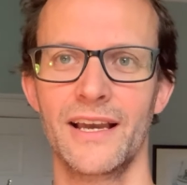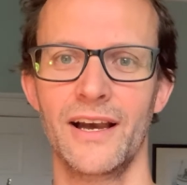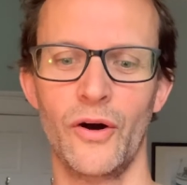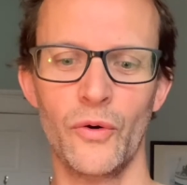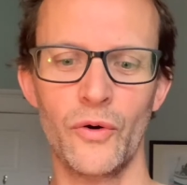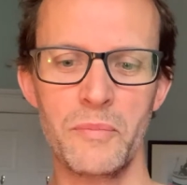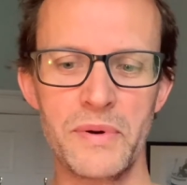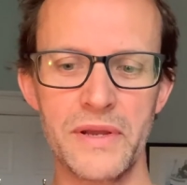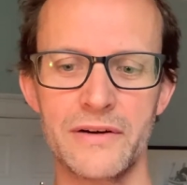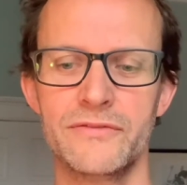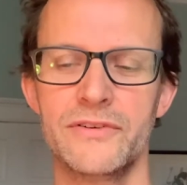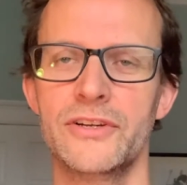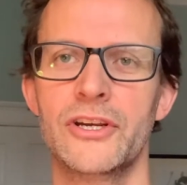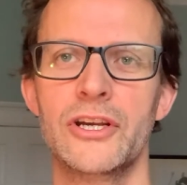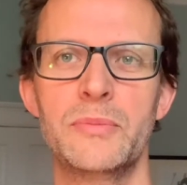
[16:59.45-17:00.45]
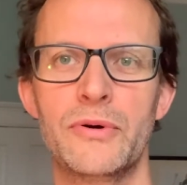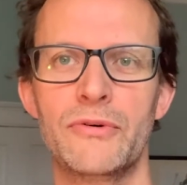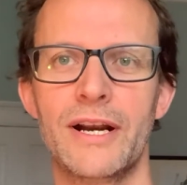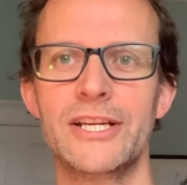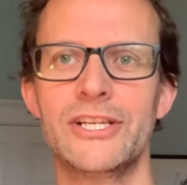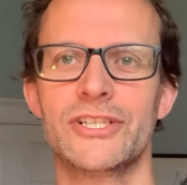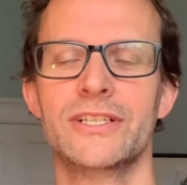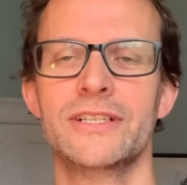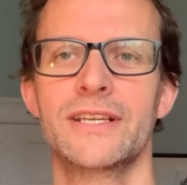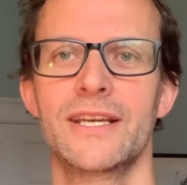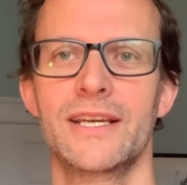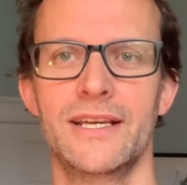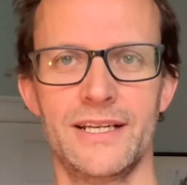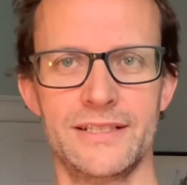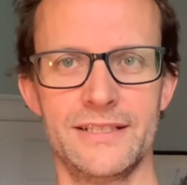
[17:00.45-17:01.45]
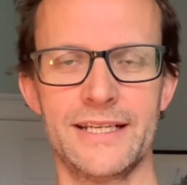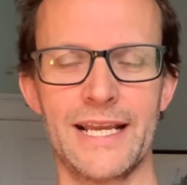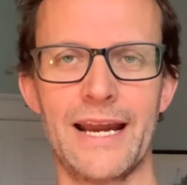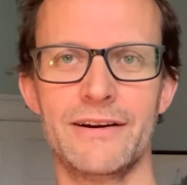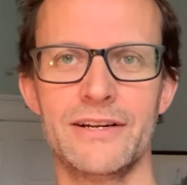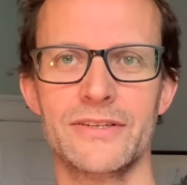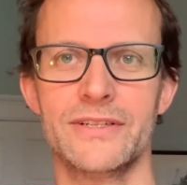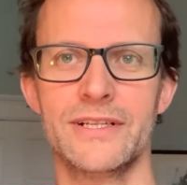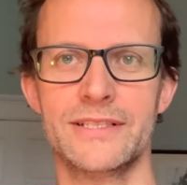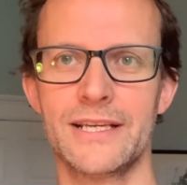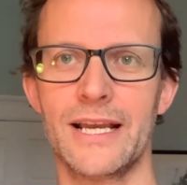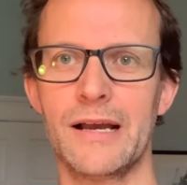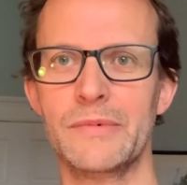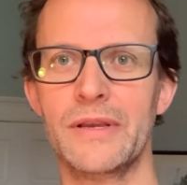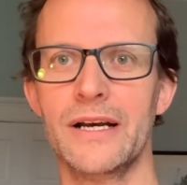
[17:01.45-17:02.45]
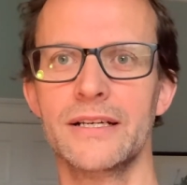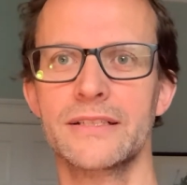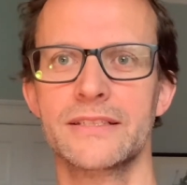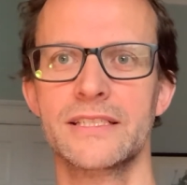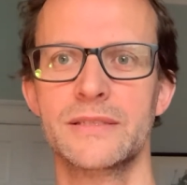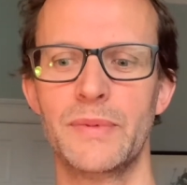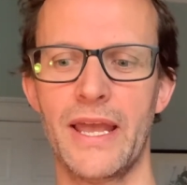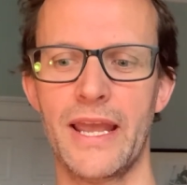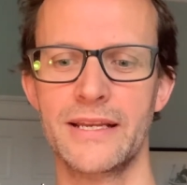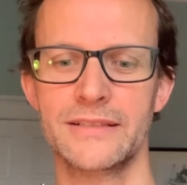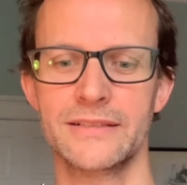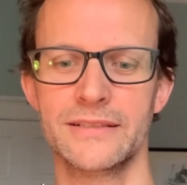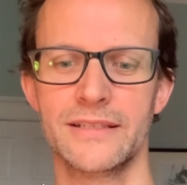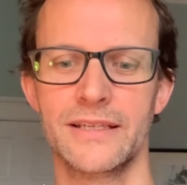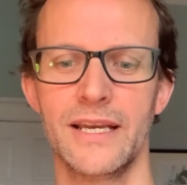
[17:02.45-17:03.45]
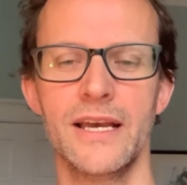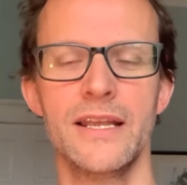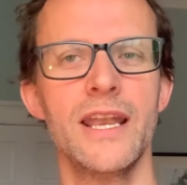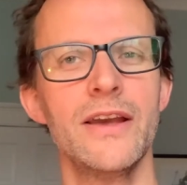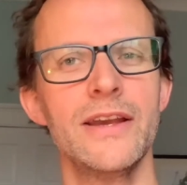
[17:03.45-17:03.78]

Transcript: or a bit of recuperation as he carries on his gut yard to Spain. No,